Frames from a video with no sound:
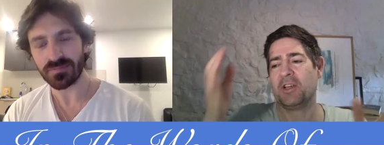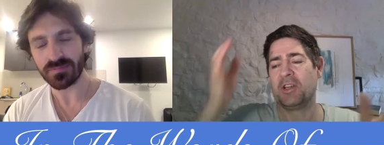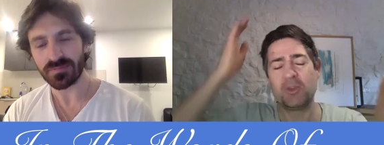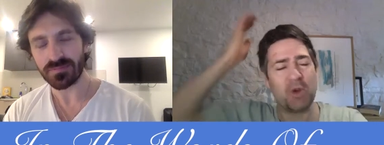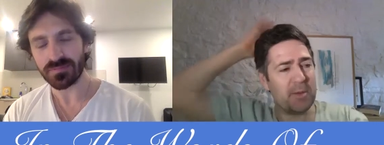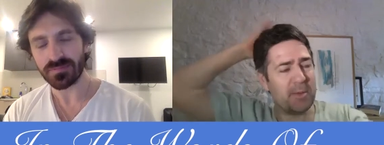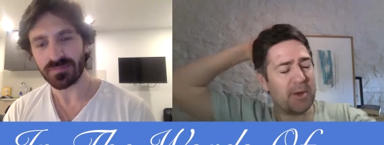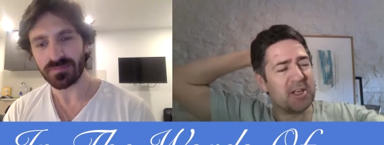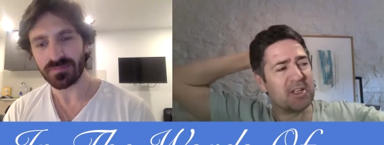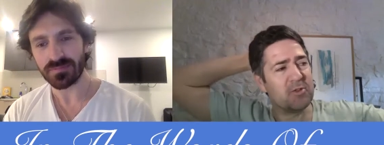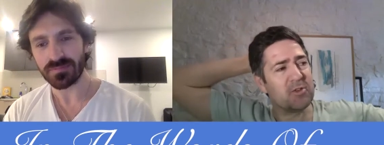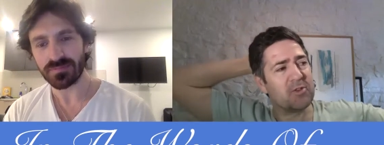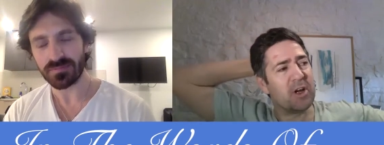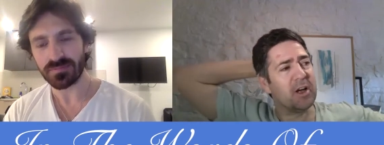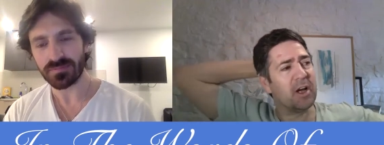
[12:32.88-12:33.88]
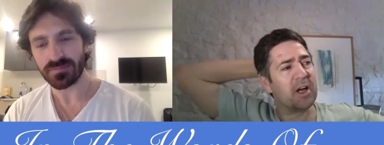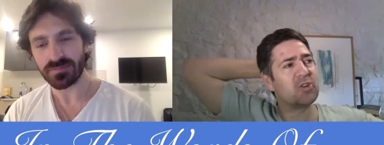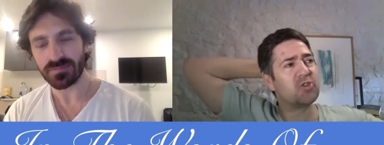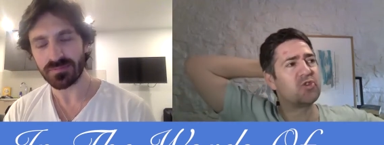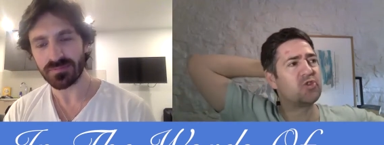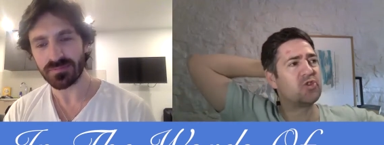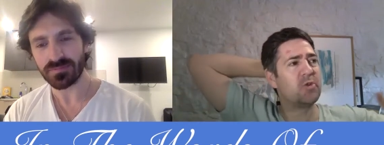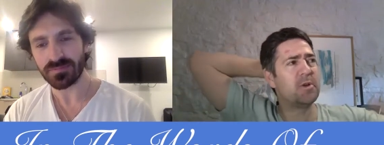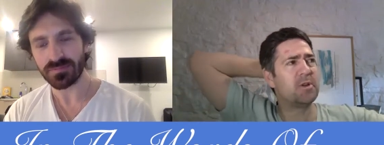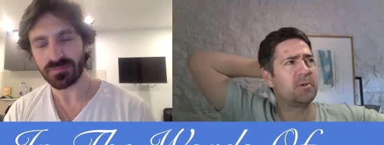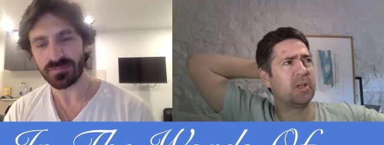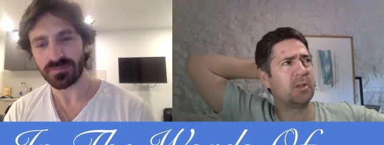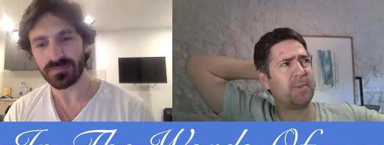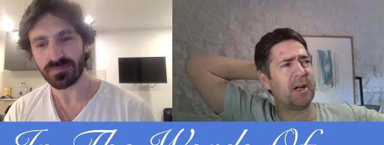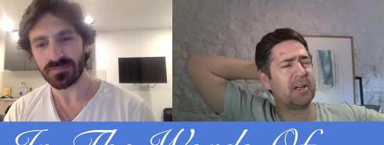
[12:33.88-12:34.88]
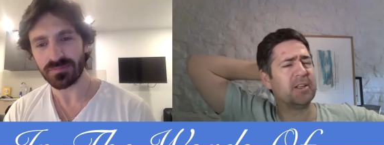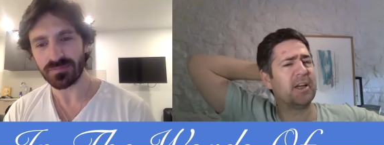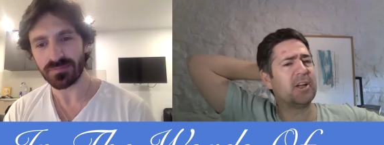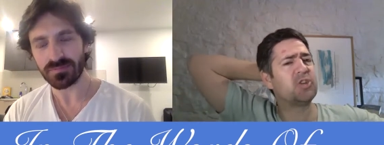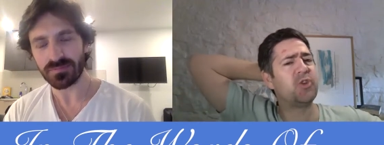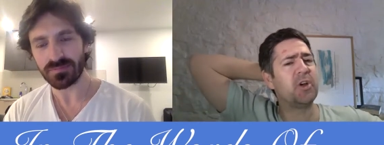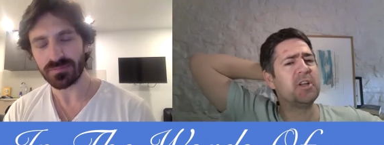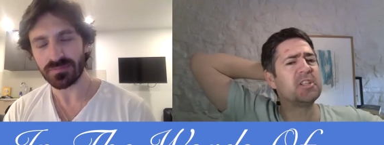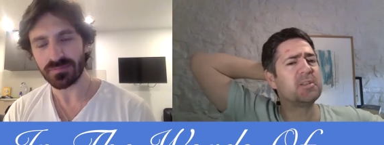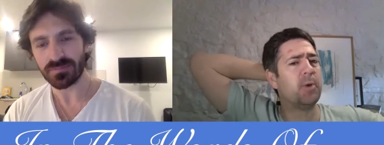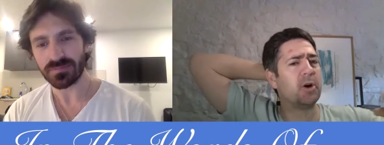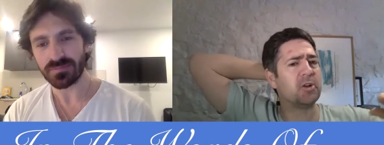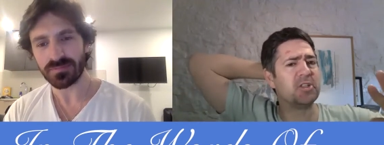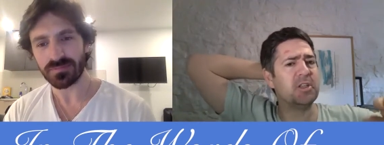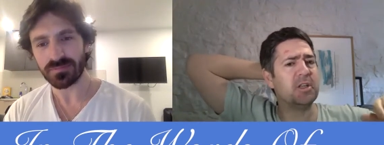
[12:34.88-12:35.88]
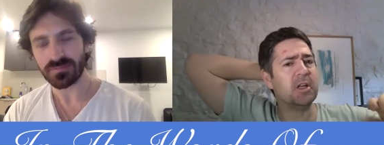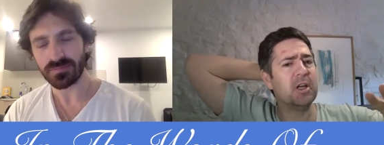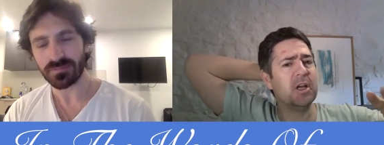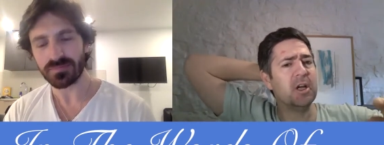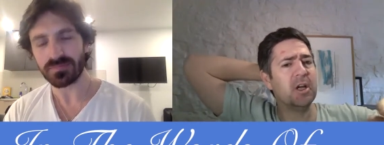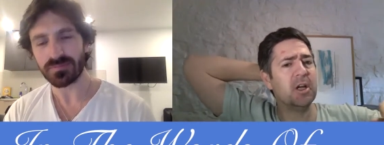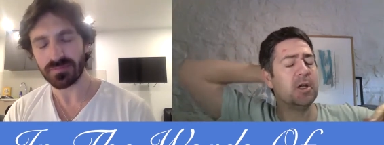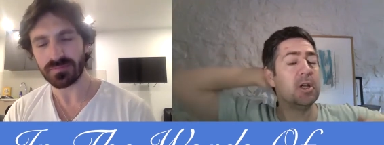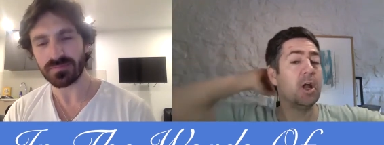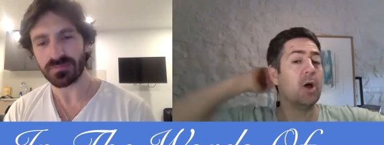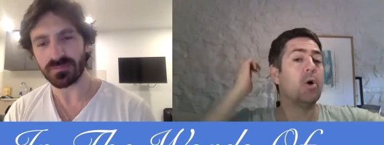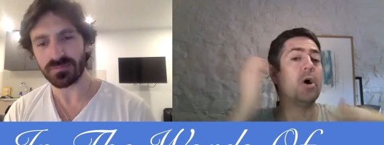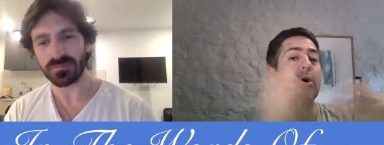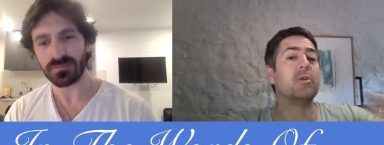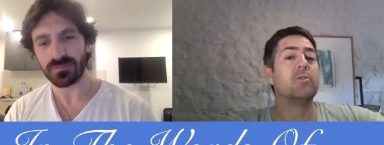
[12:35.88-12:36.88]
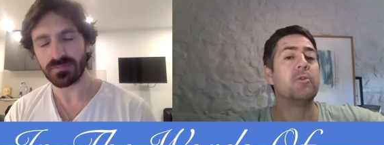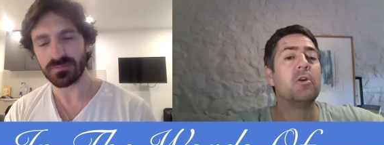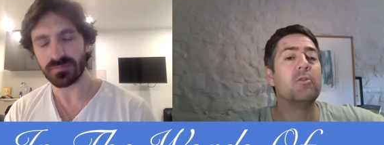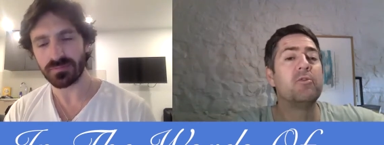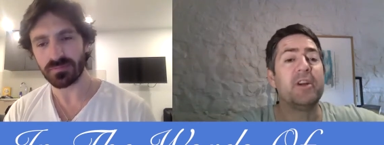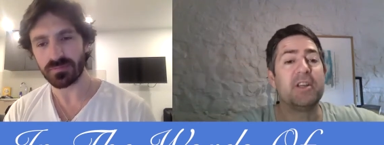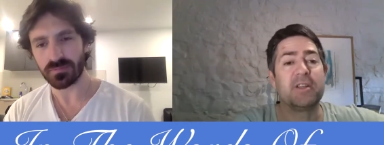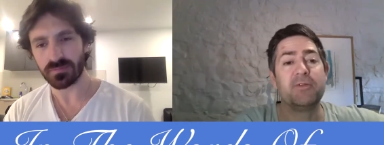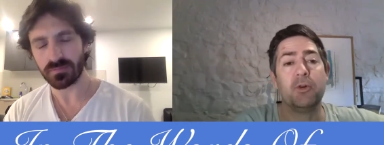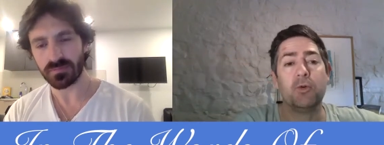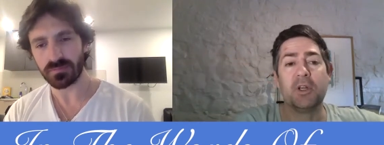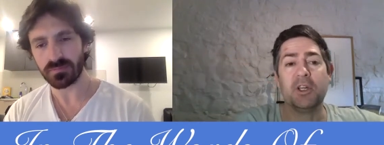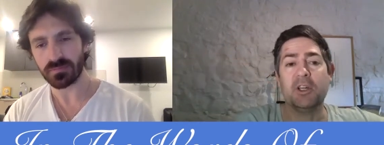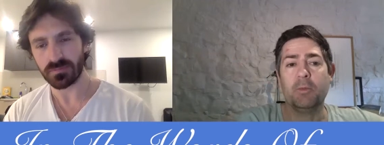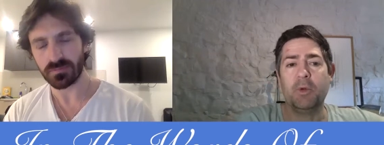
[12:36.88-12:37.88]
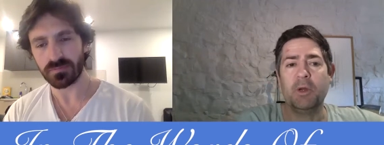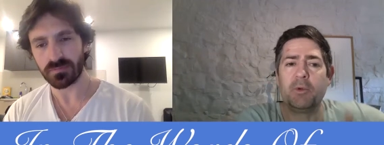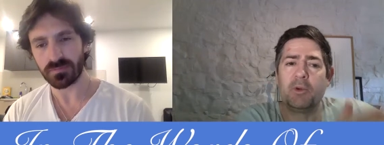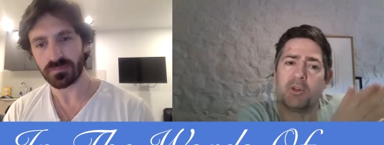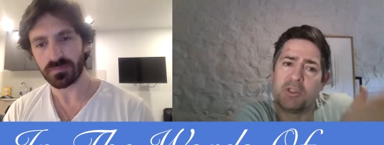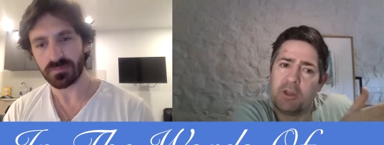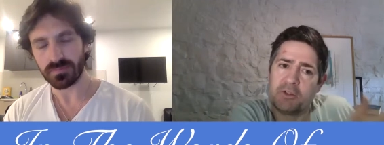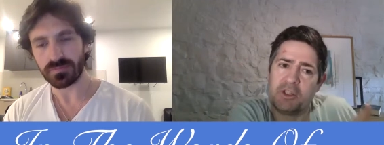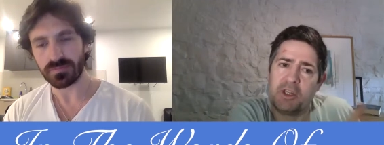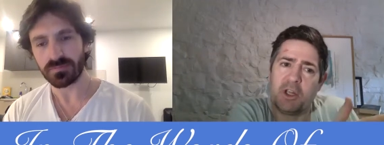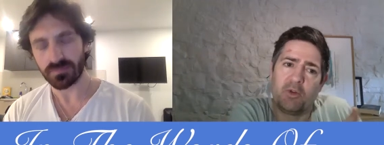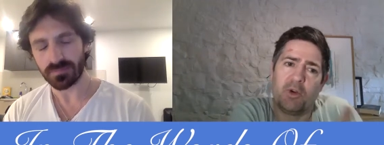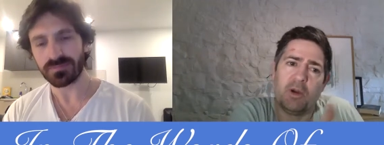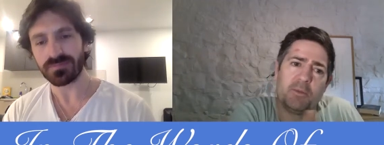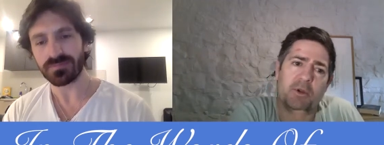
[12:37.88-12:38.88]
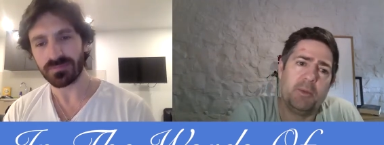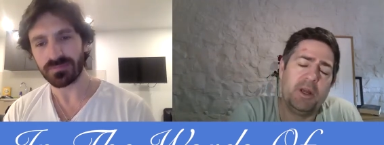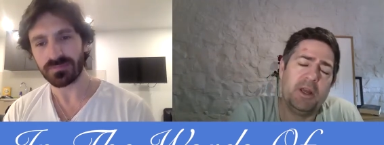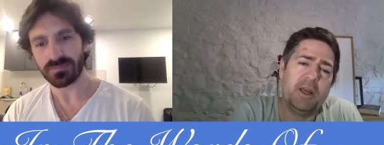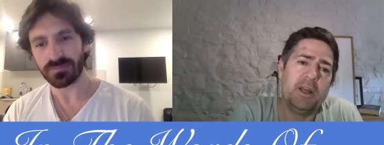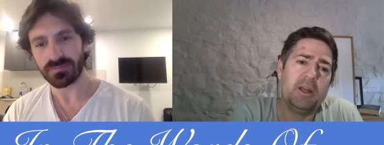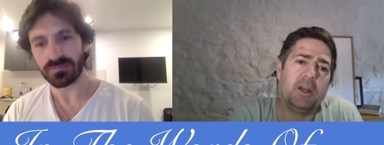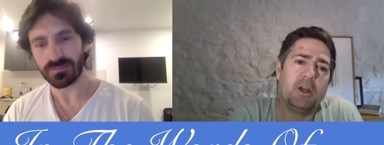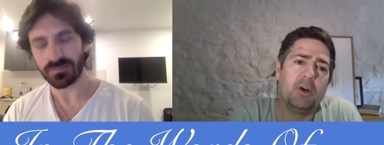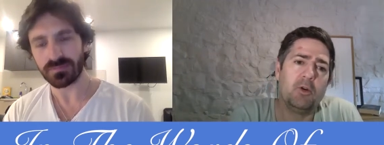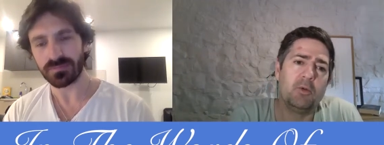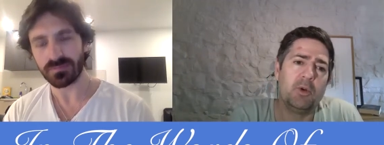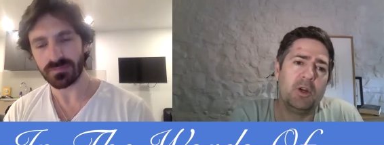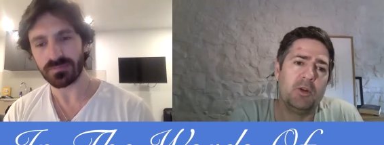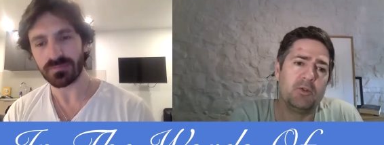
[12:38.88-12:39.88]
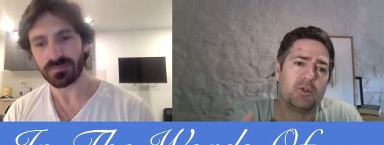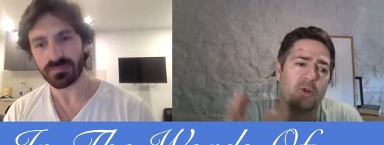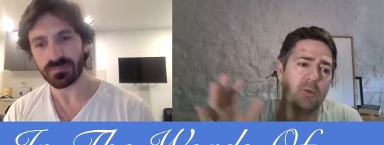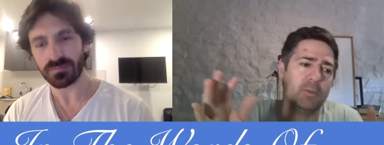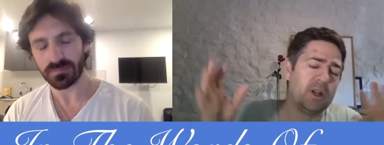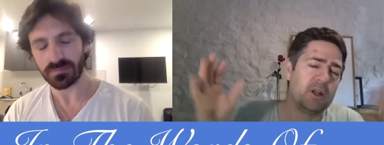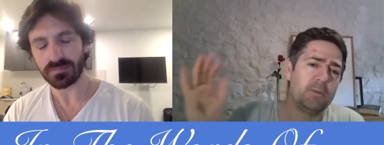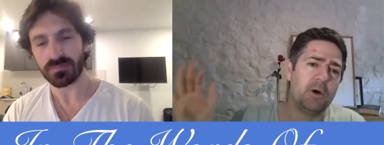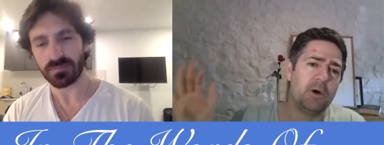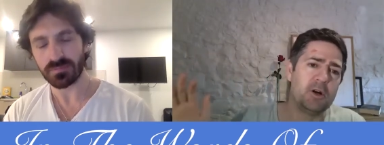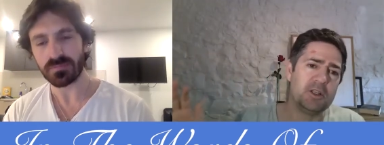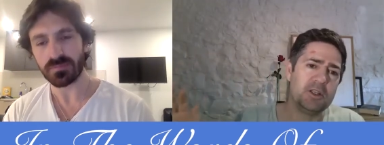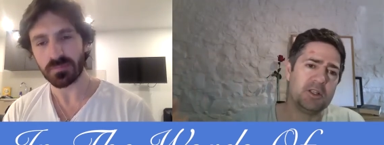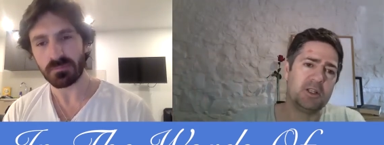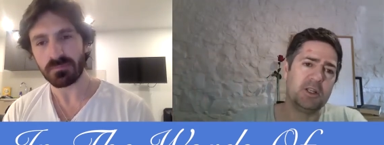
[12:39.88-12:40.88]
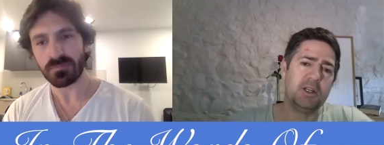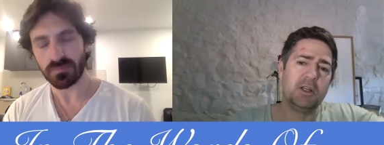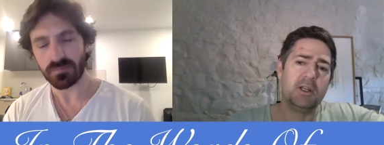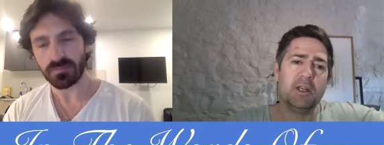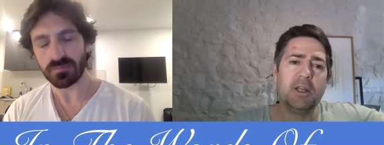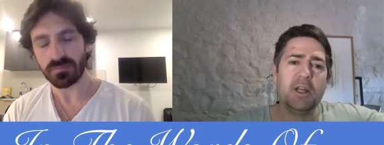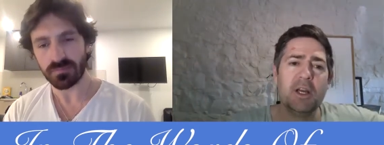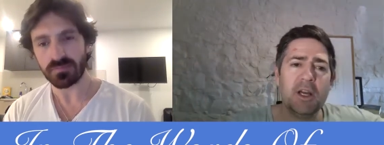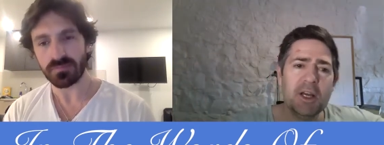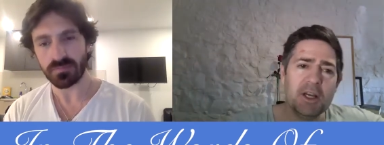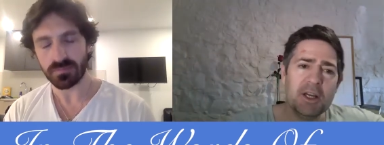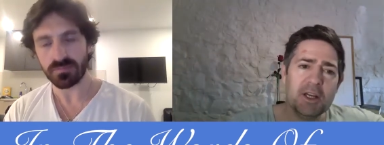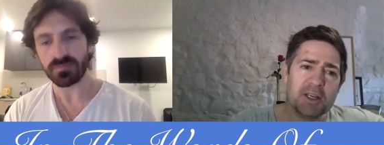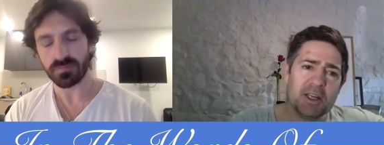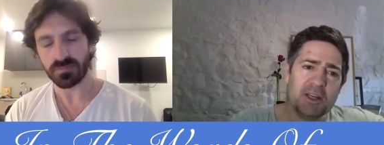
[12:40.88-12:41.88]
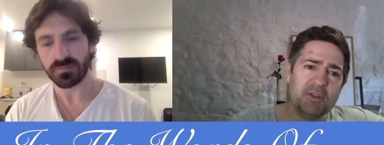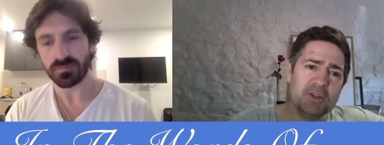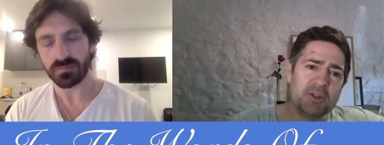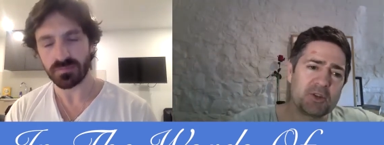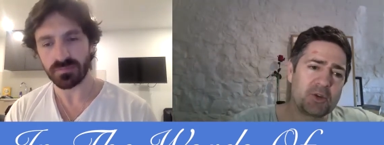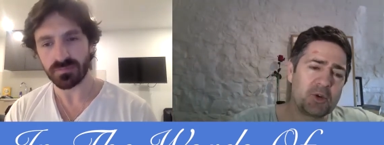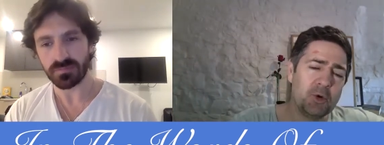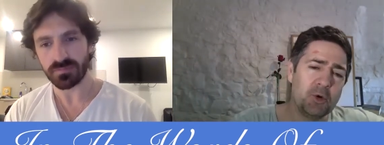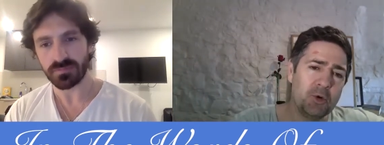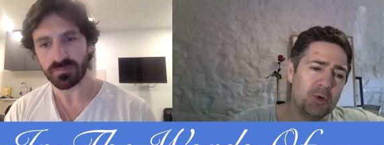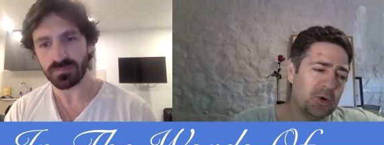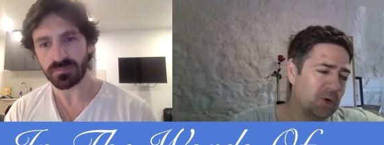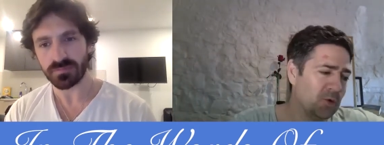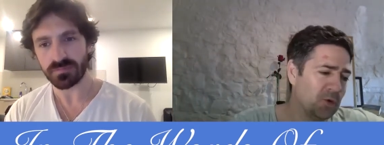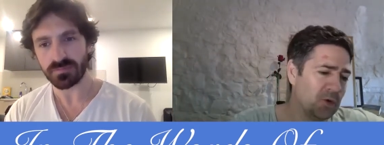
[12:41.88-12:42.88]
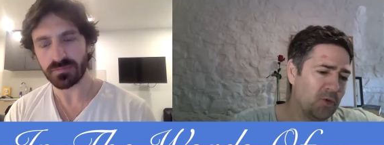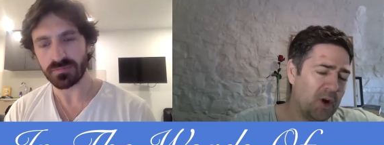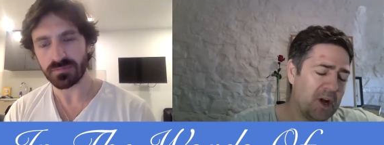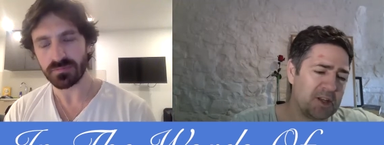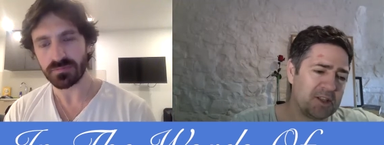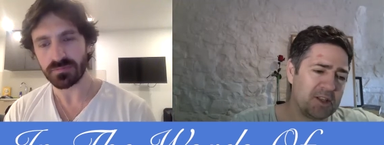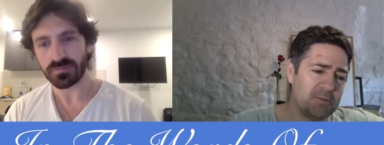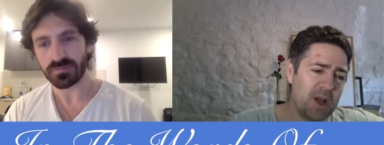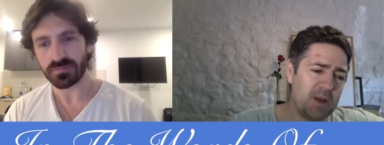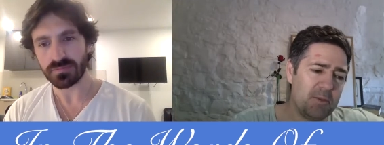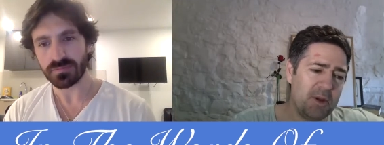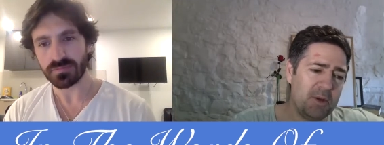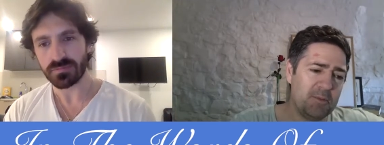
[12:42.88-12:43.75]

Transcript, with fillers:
Speaker 1: like twenty minutes. It was very like back to like train spotting, you know, on on fast forward a little bit because obviously you crammed a bit in, you know, when it was all about the party scene and leaving school and all the rest. And maybe